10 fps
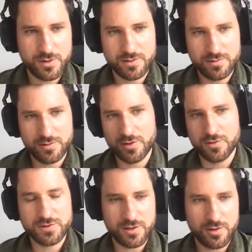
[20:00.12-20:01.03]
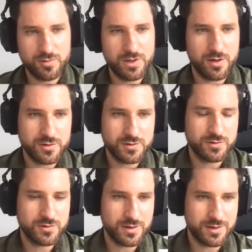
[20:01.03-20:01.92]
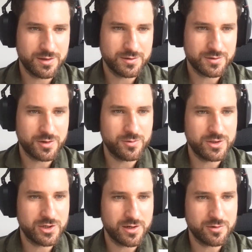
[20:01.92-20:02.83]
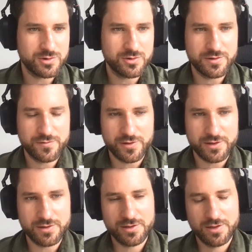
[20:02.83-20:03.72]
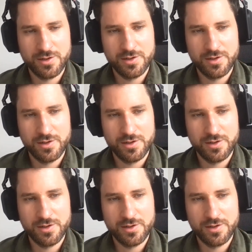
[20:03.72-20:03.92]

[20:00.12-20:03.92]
but slowly also sort of reaching out to different